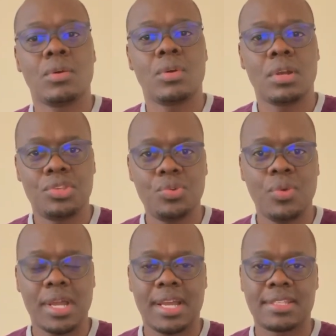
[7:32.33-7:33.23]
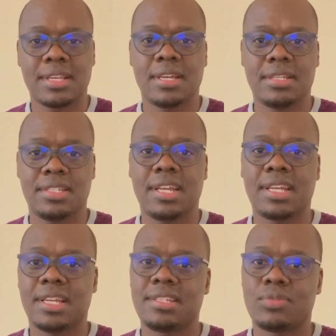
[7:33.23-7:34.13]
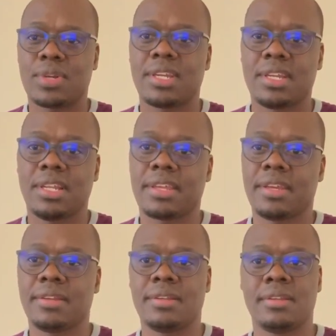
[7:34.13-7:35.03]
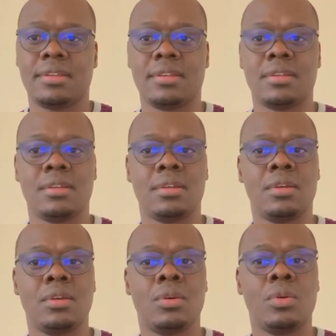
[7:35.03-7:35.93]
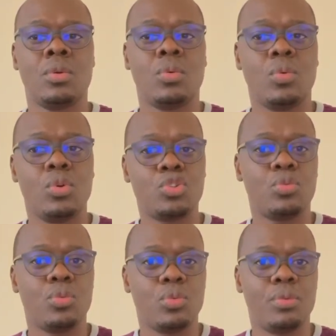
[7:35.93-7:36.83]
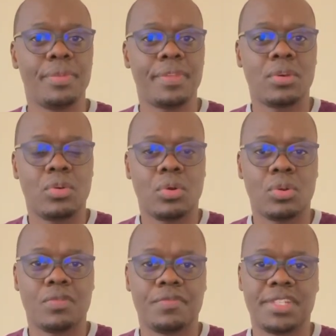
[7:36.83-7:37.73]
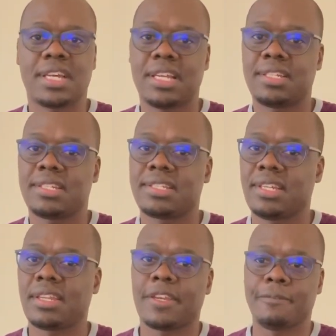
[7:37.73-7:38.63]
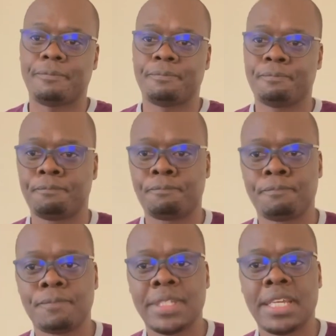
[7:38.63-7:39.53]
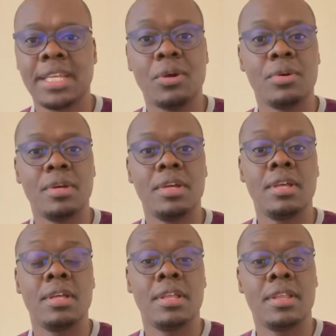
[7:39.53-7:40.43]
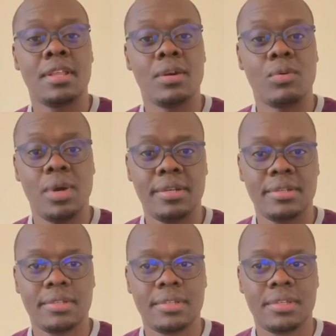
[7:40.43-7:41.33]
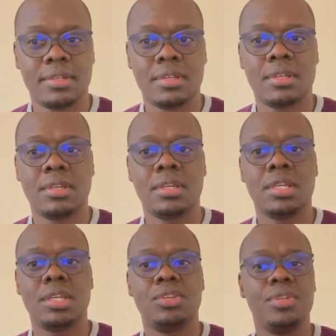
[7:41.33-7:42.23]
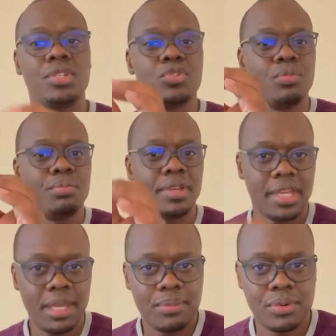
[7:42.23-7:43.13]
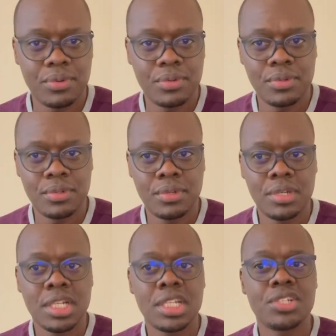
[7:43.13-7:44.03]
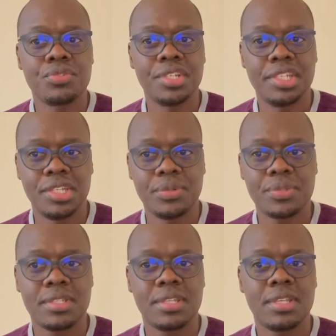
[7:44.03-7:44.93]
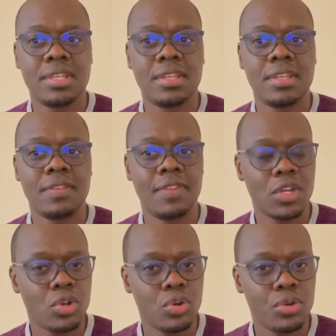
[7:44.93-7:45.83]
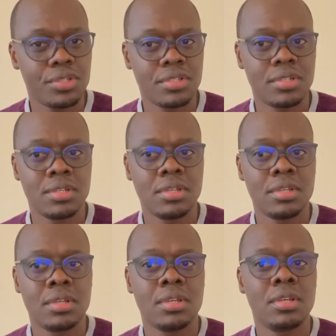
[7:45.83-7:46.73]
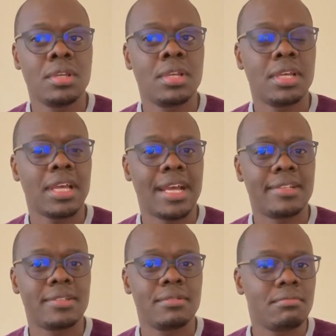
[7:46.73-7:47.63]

you as data analyst working in healthcare, what would be the goal of data analytics in healthcare? Now, one, you need to be able to reduce the cost at,